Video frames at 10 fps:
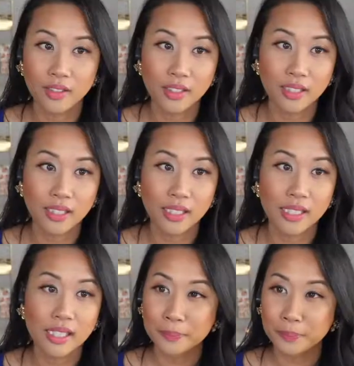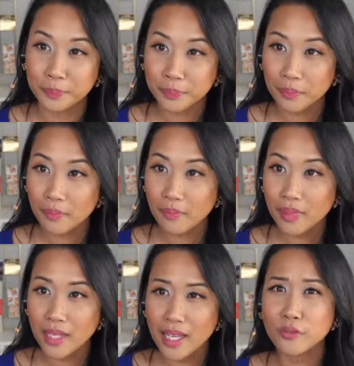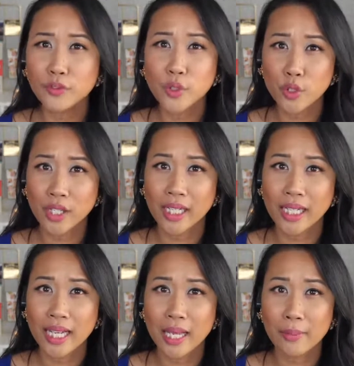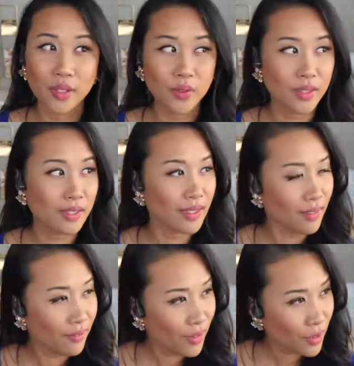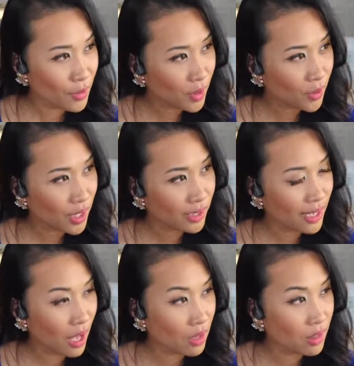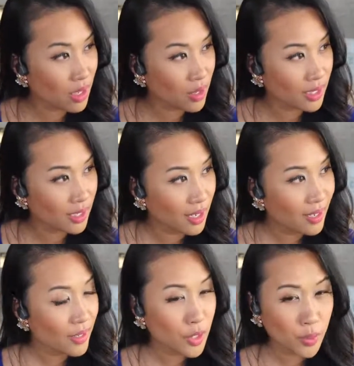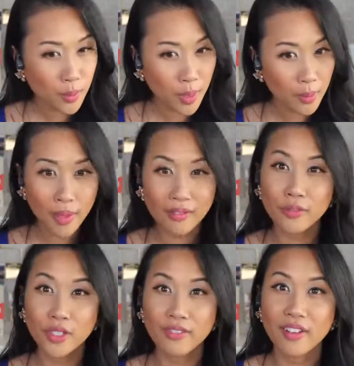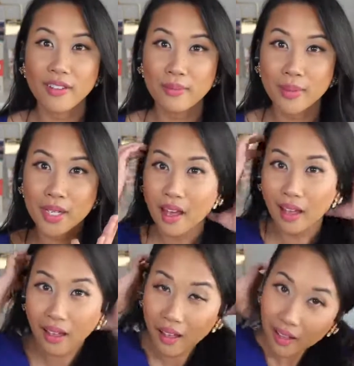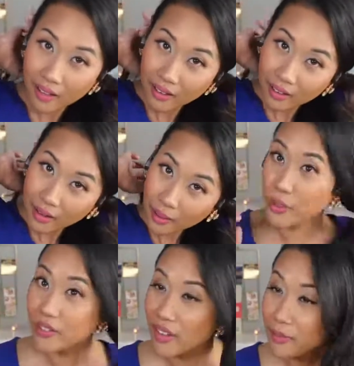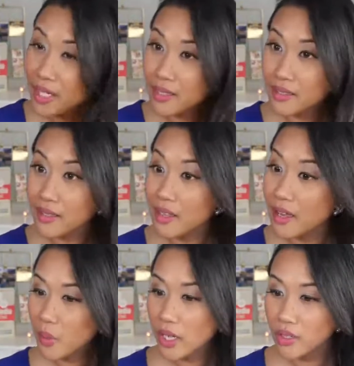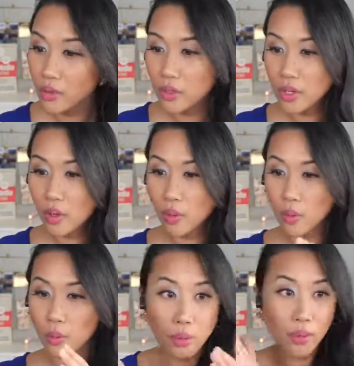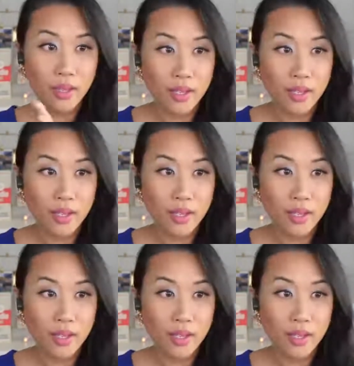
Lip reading: Good. And it's the full training. I believe it was, if I remember correctly, how long was it? It was probably like about 45 minutes long. About 45 minutes long, and we walk you through the whole